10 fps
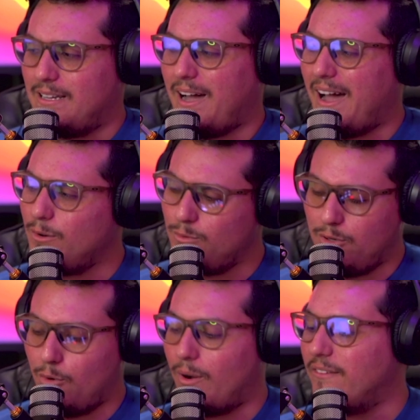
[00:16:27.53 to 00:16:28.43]
don't
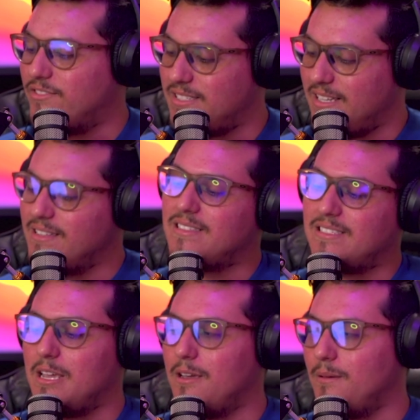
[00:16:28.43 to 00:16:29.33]
know. I've seen
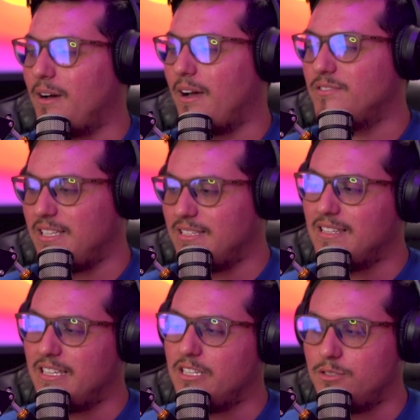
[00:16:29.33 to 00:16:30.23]
the
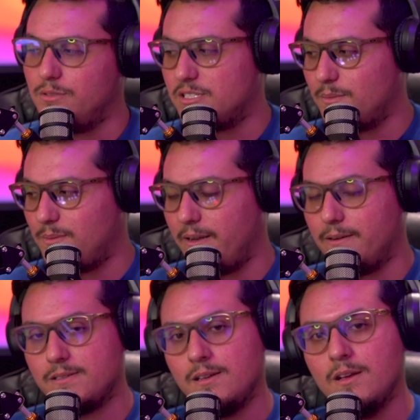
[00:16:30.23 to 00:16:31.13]
league do this to players.